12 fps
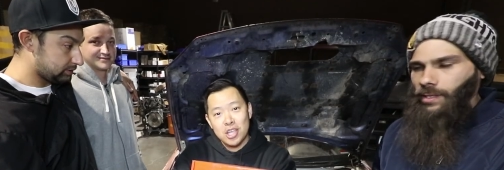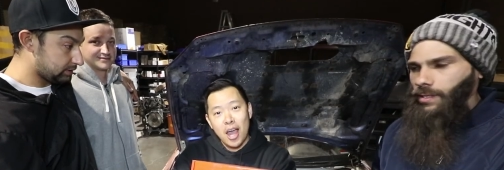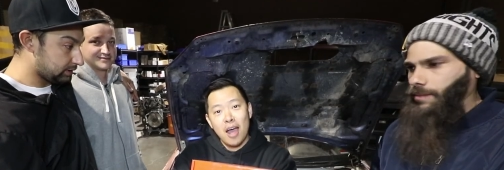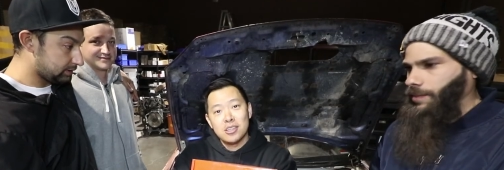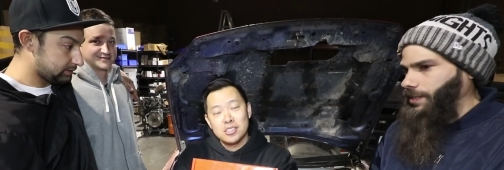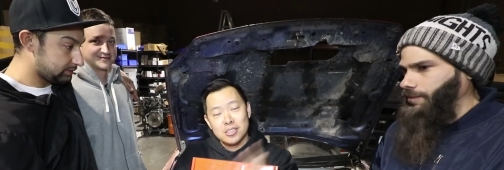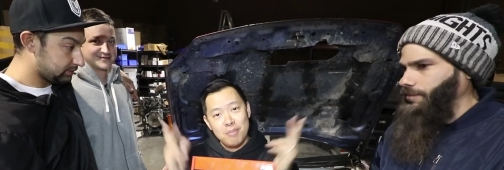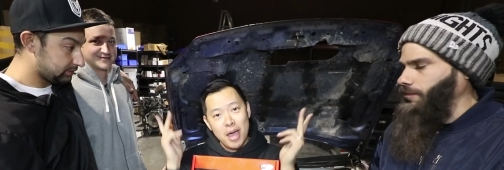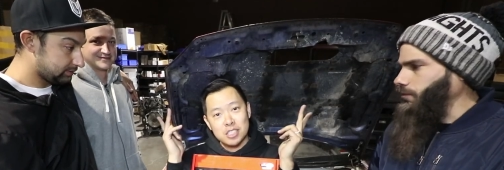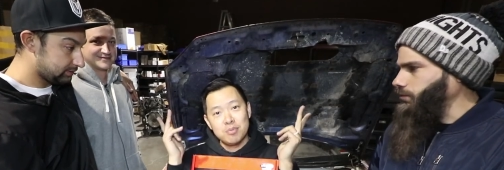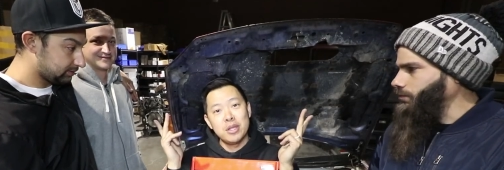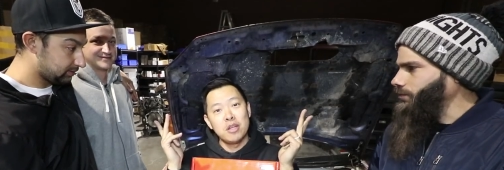Speaker 1: Shout yeah. out to the
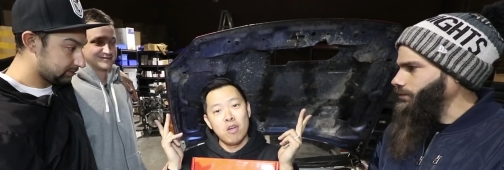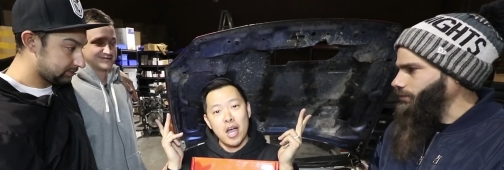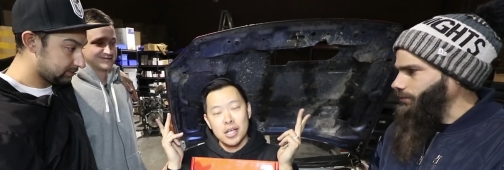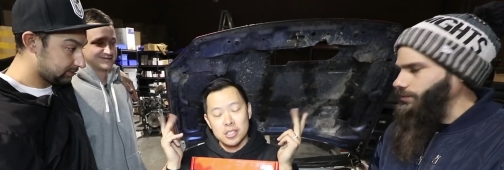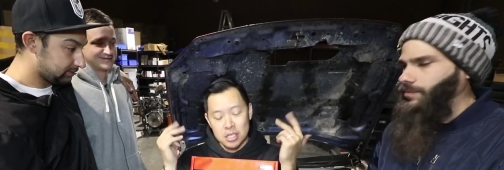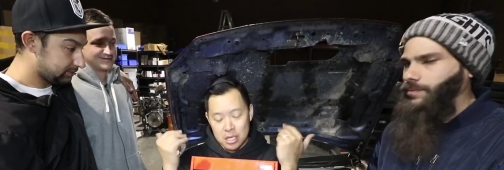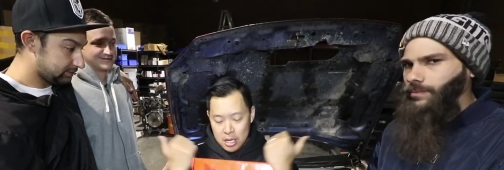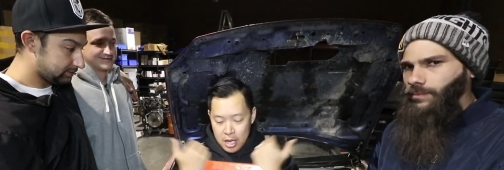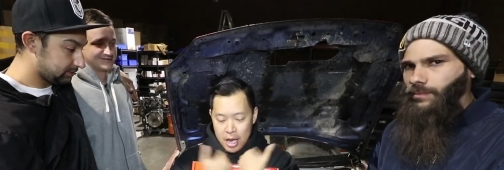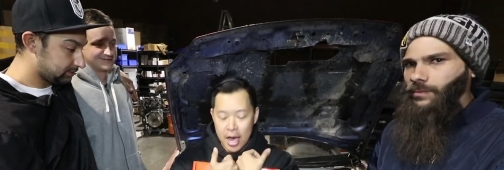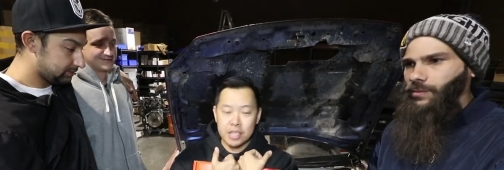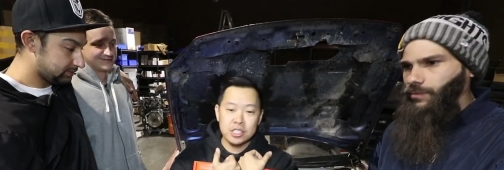Maxpeedingrods,
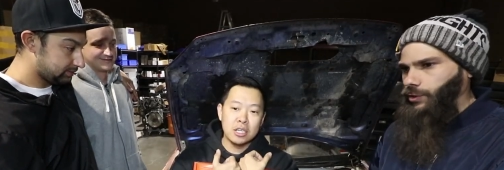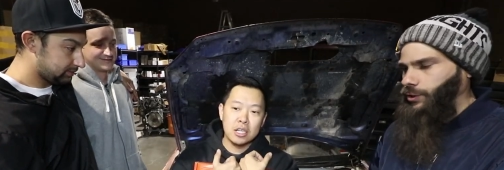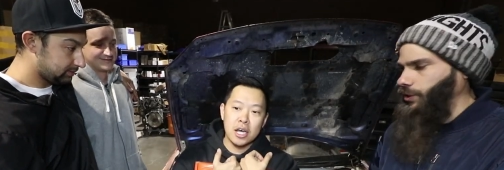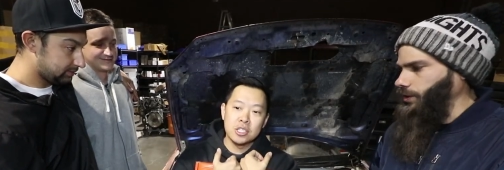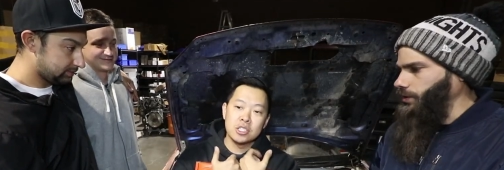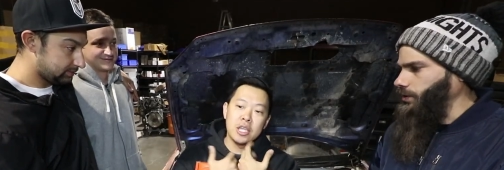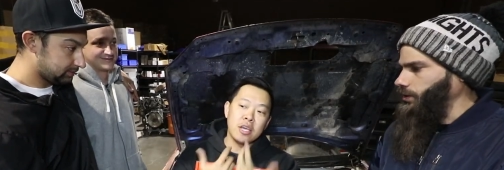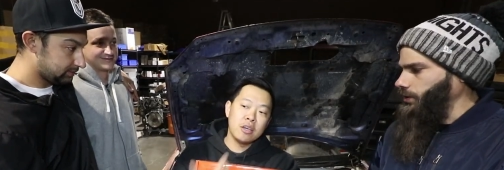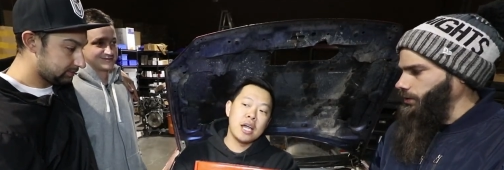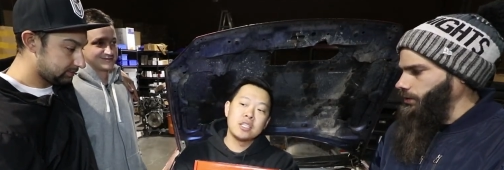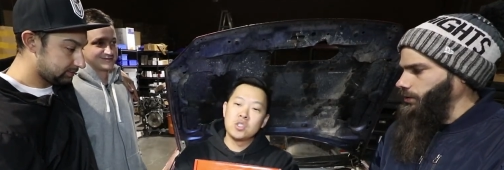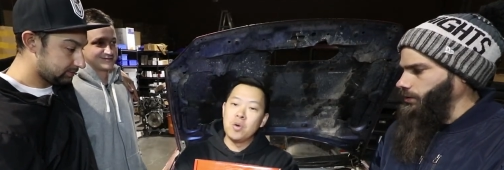Action Clutch. Thank
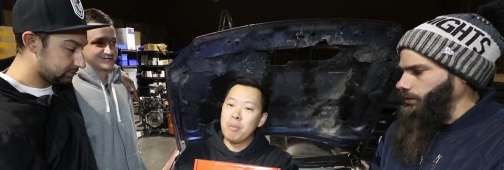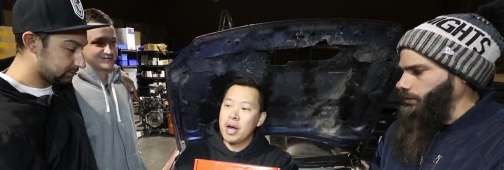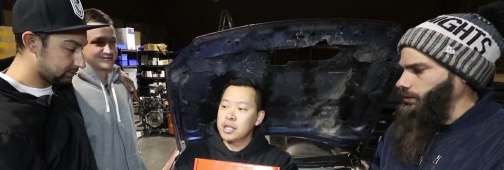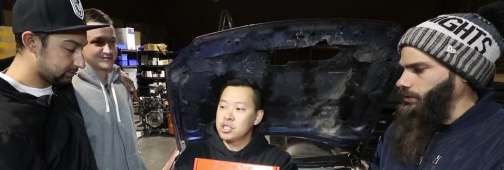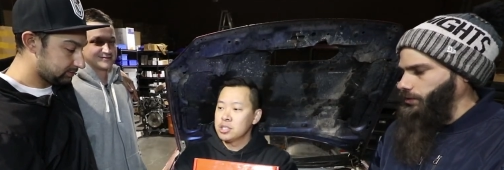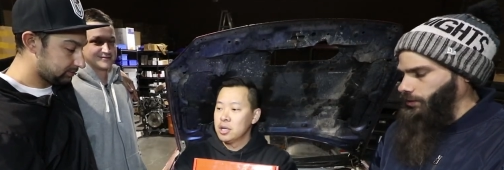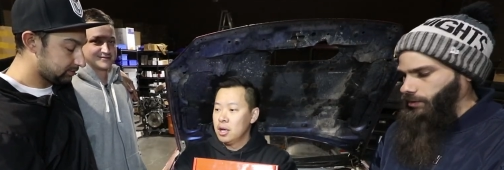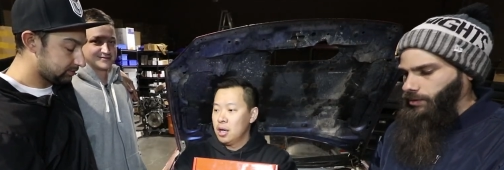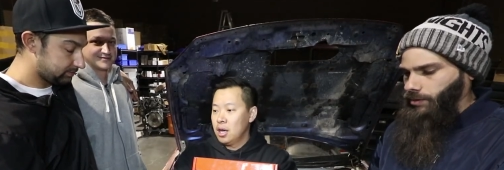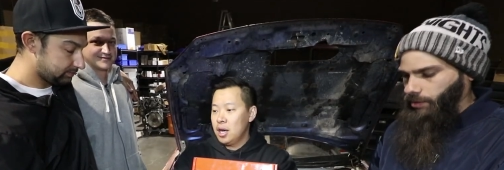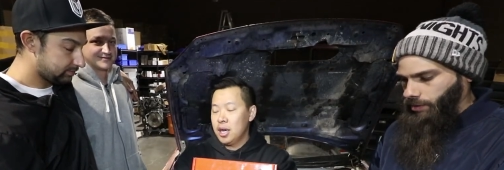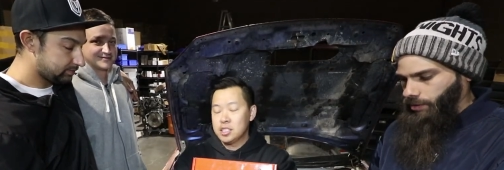you guys so much.
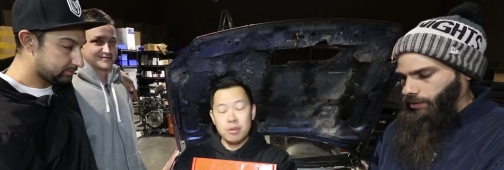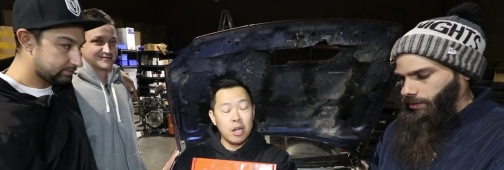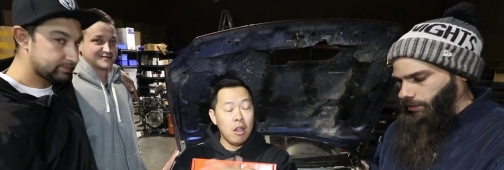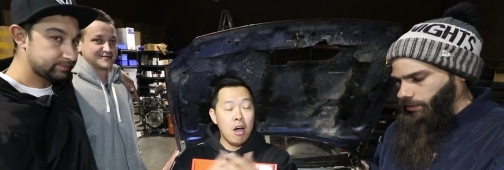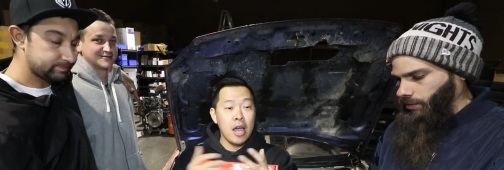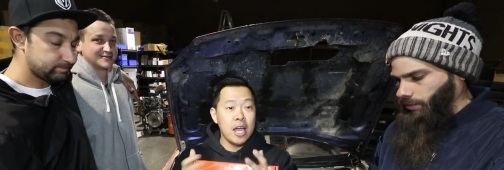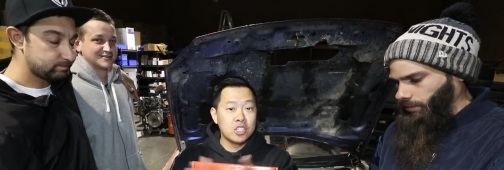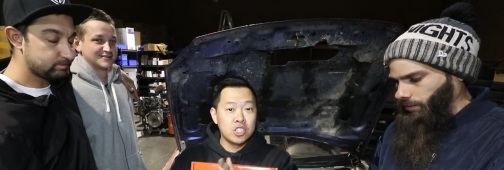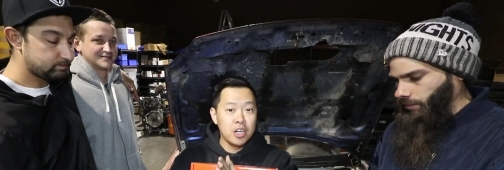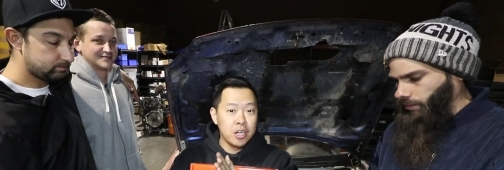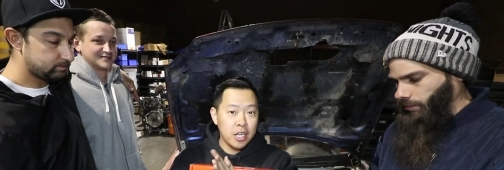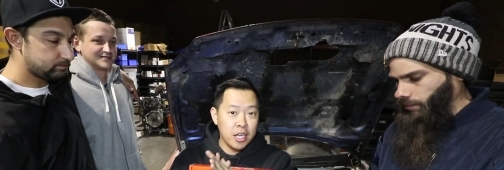Uh, it's been a long ass
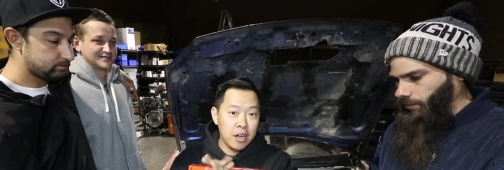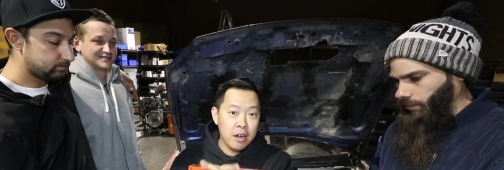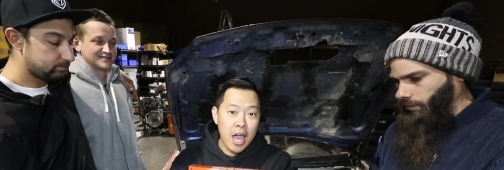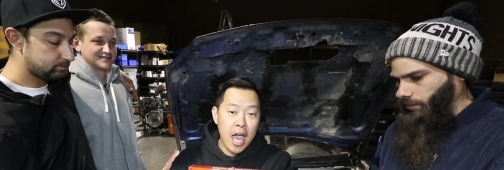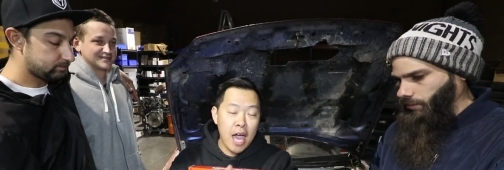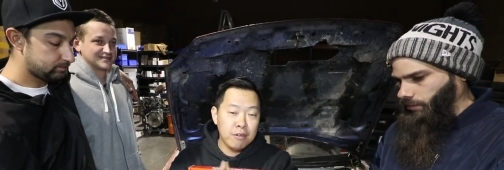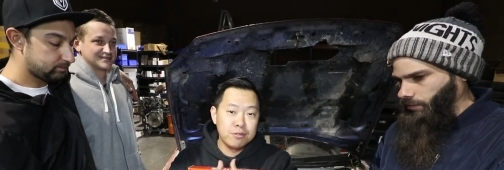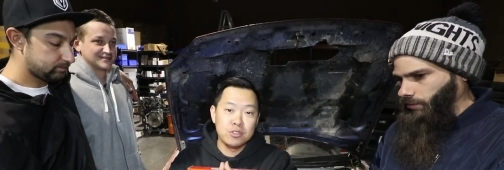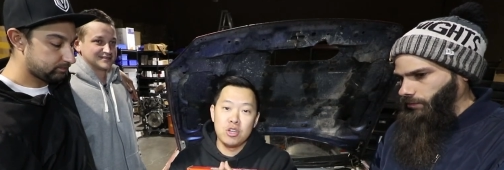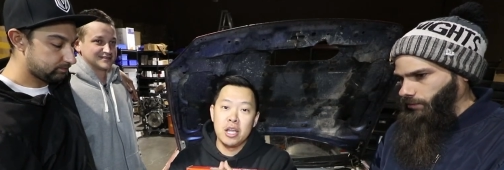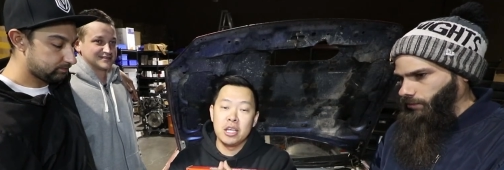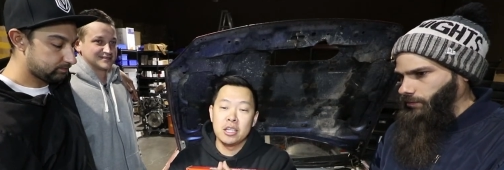journey, year and a half,
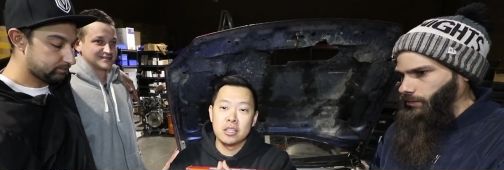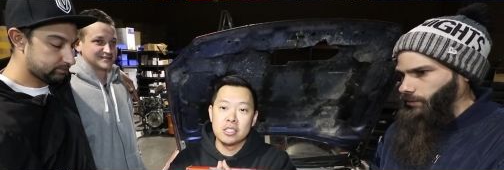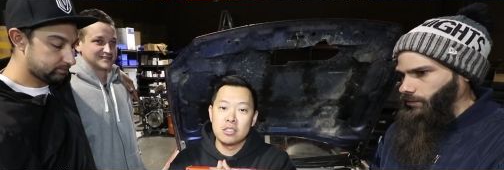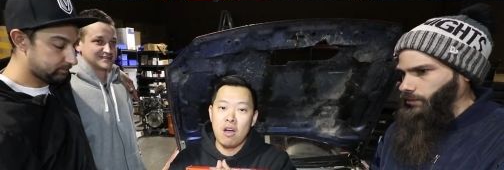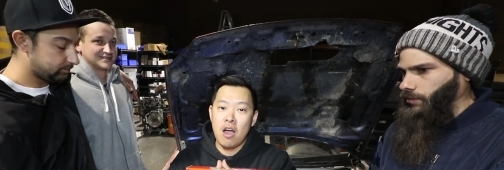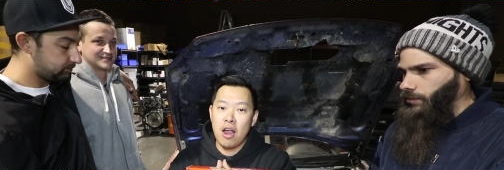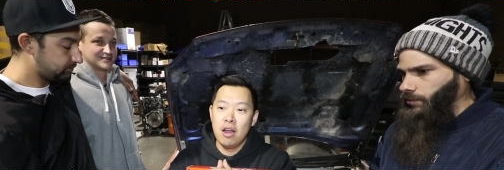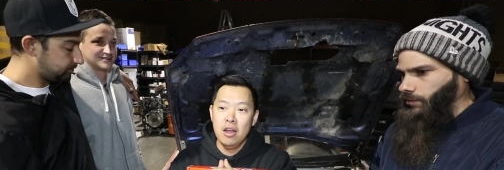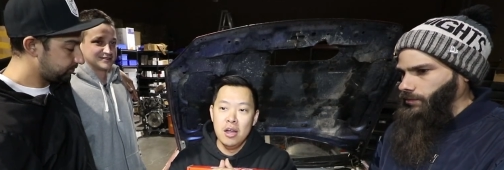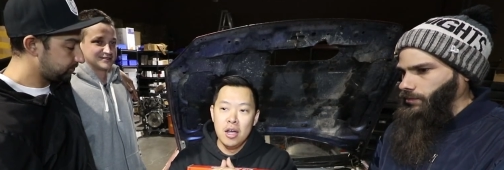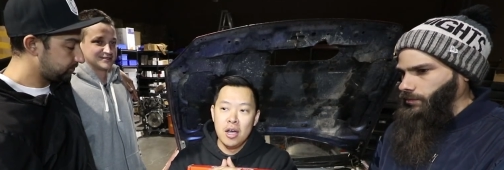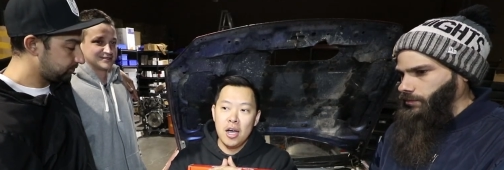trying to get this
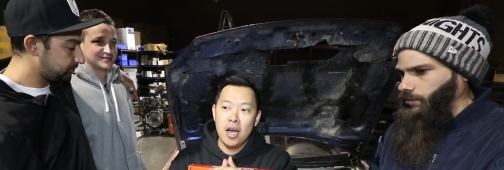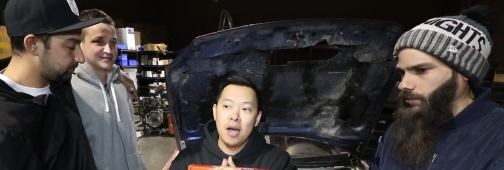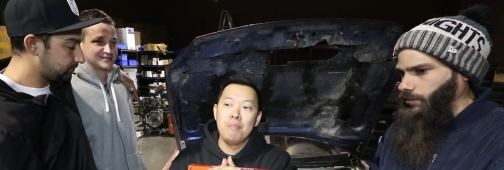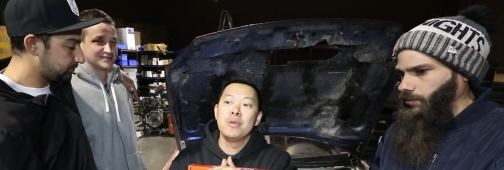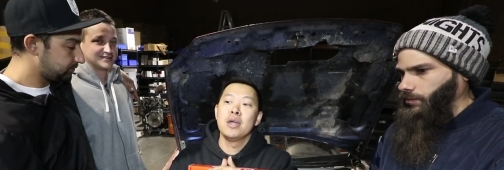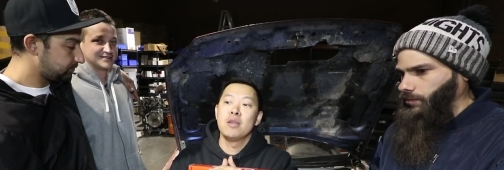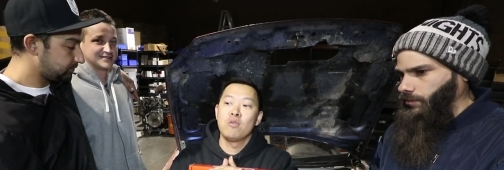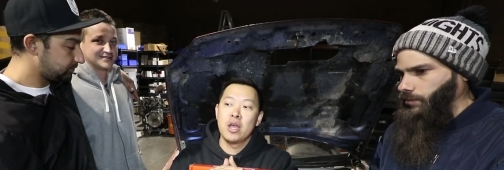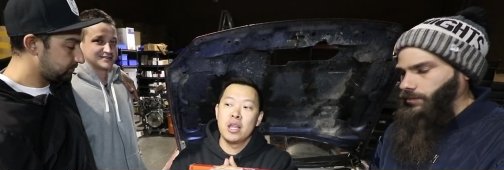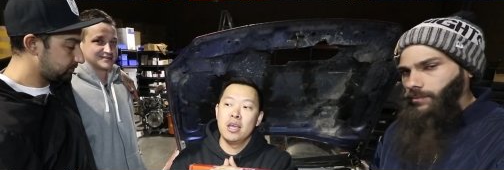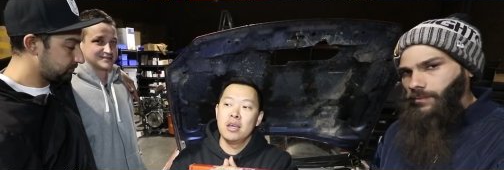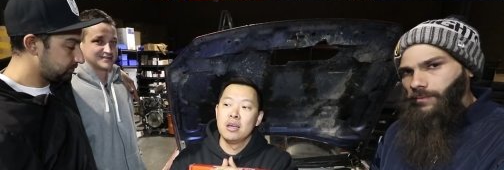car up and
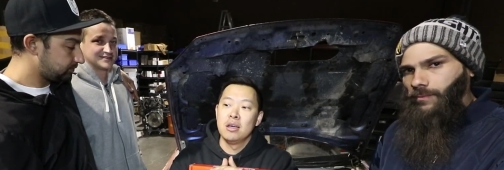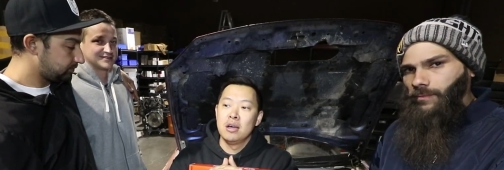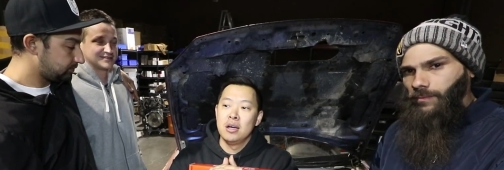ready.